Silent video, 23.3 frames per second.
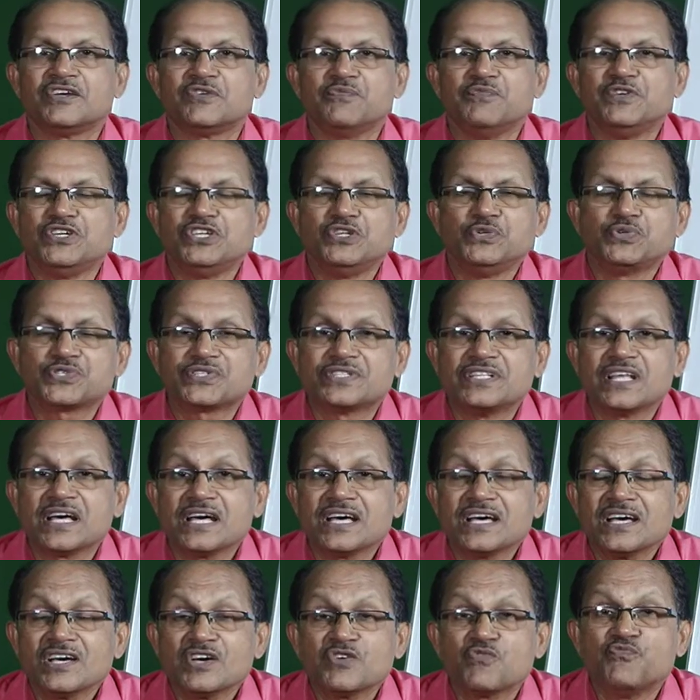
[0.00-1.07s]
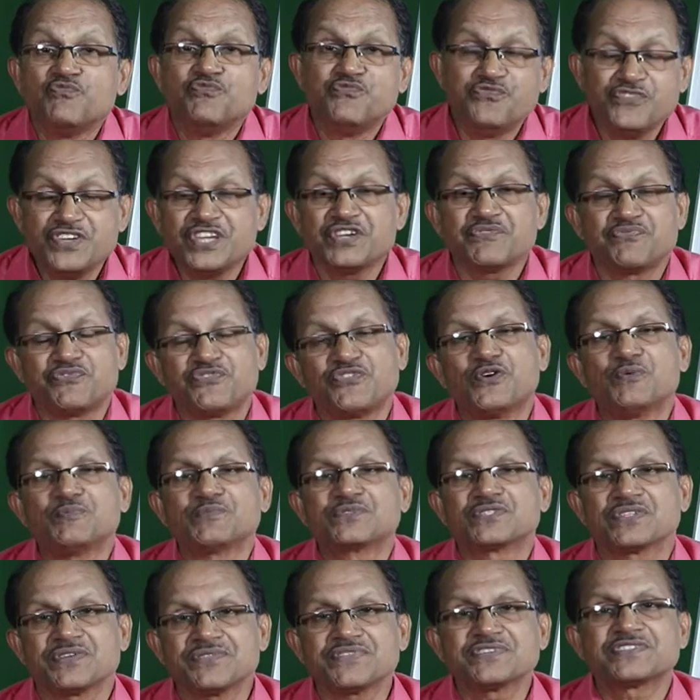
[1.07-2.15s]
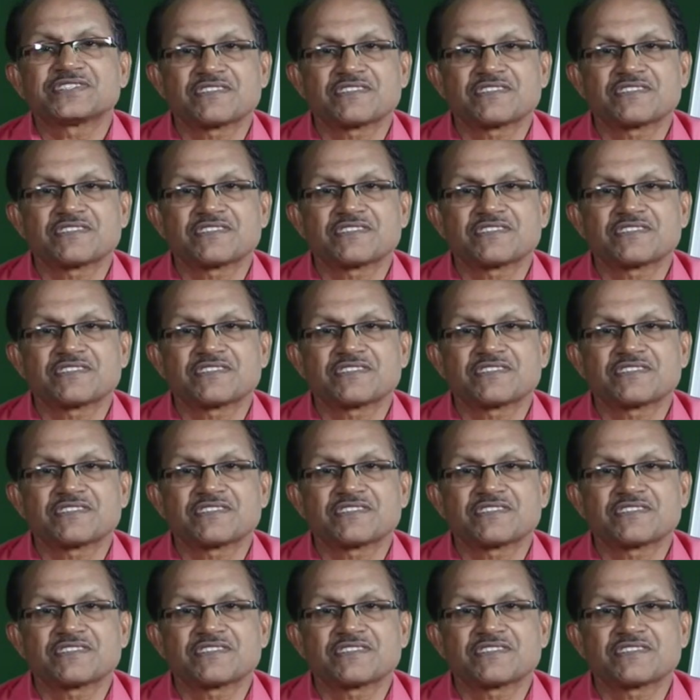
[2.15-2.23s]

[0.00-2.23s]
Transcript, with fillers: we use the weak forms of